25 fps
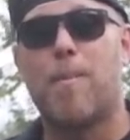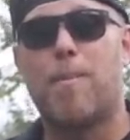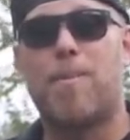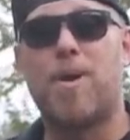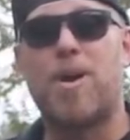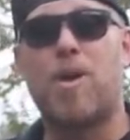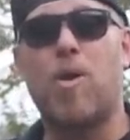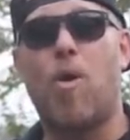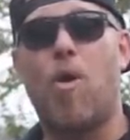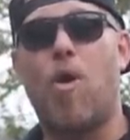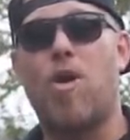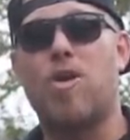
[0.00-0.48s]

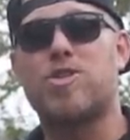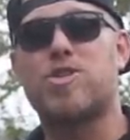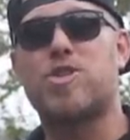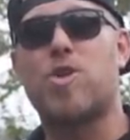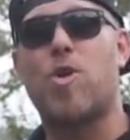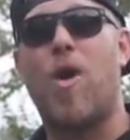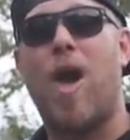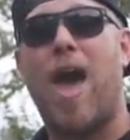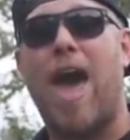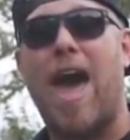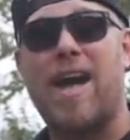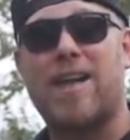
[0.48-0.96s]
but
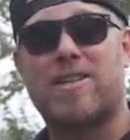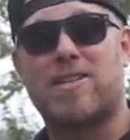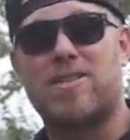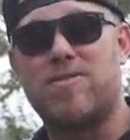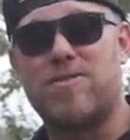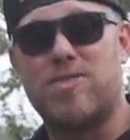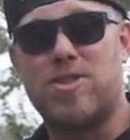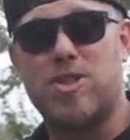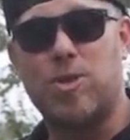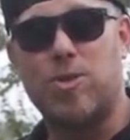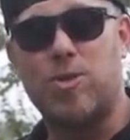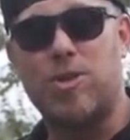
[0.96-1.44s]
also
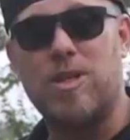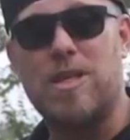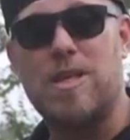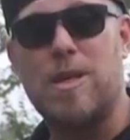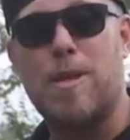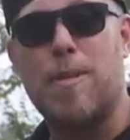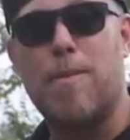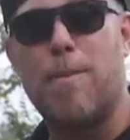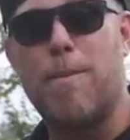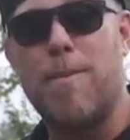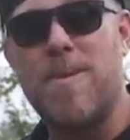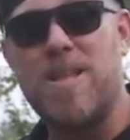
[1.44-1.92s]
active
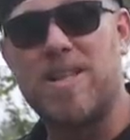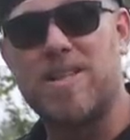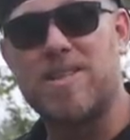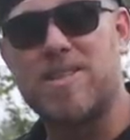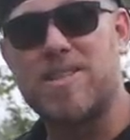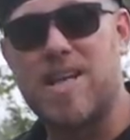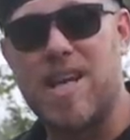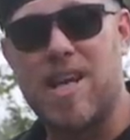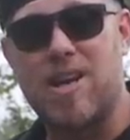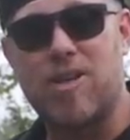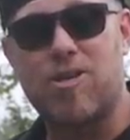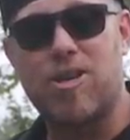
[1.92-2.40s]
duty,
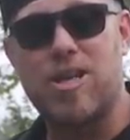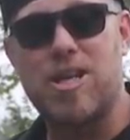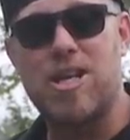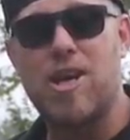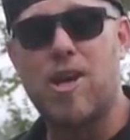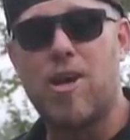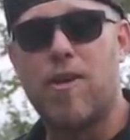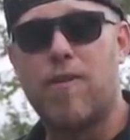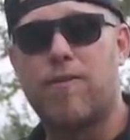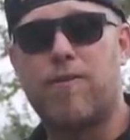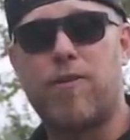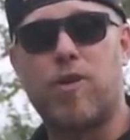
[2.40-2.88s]
military,
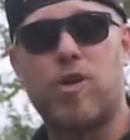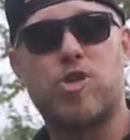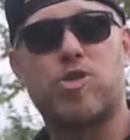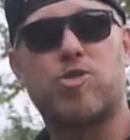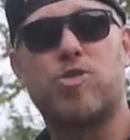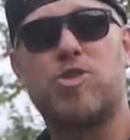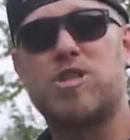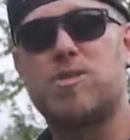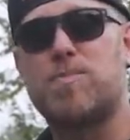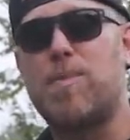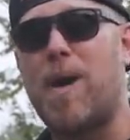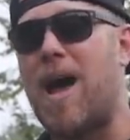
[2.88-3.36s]

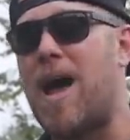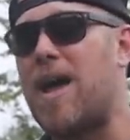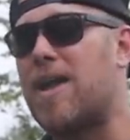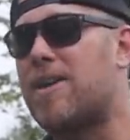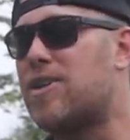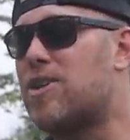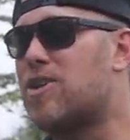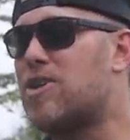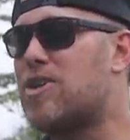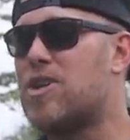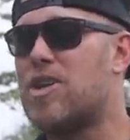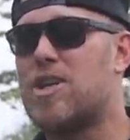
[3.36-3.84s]
first
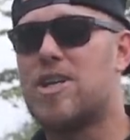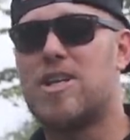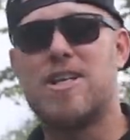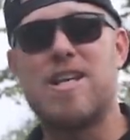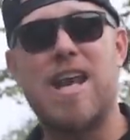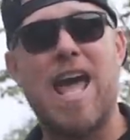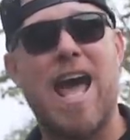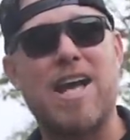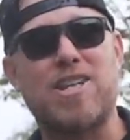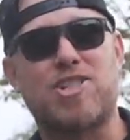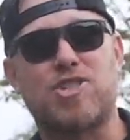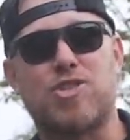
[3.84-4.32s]
responder,
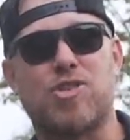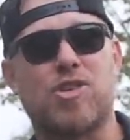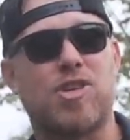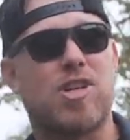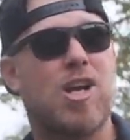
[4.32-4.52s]
National